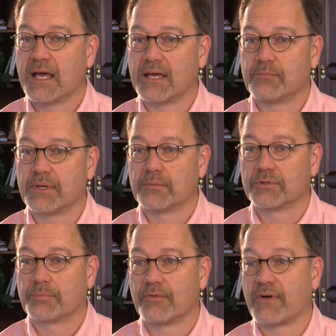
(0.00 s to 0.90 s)
and be
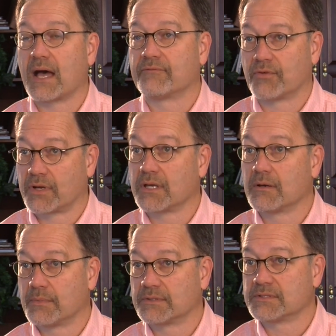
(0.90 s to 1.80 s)
able to provide for
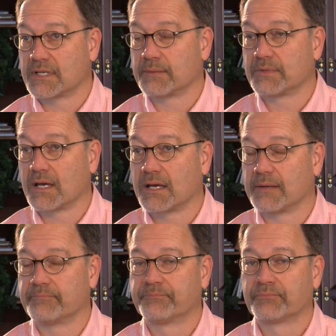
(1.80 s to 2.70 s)
him at the same time.